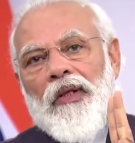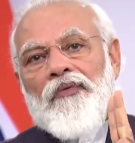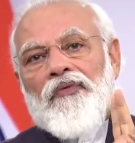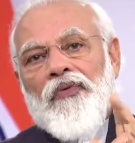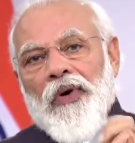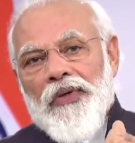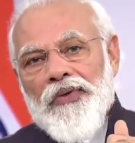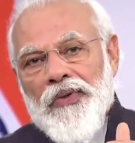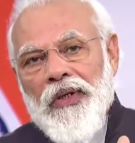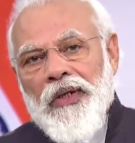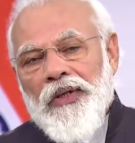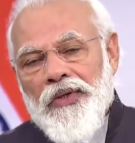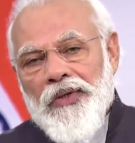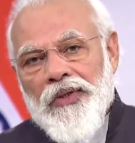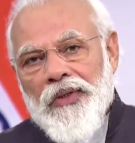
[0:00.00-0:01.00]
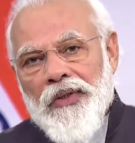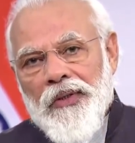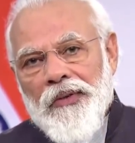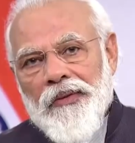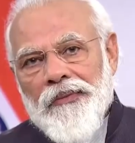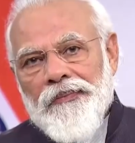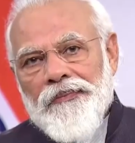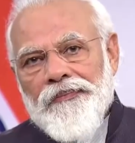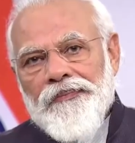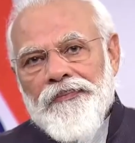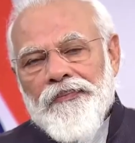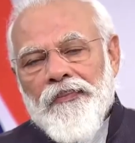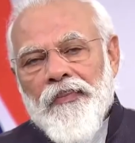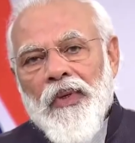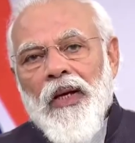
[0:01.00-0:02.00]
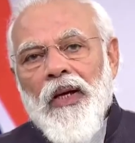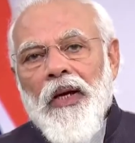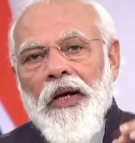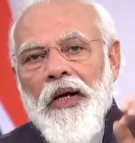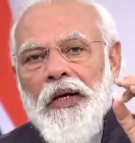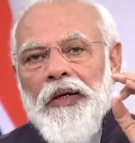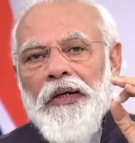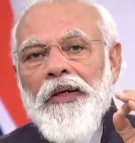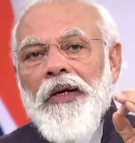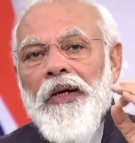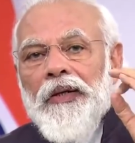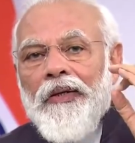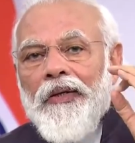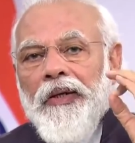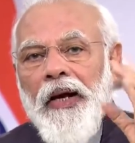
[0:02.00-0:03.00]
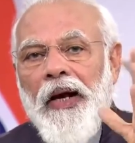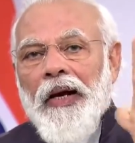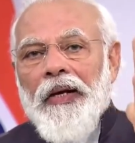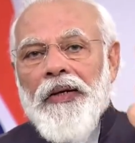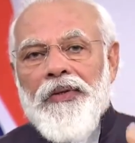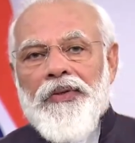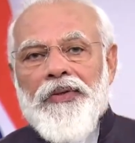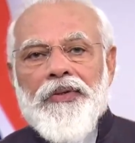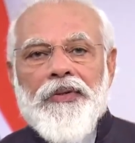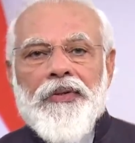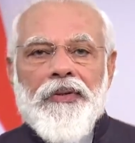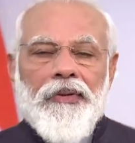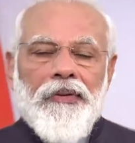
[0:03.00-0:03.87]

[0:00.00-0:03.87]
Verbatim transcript: The first is Indian talent.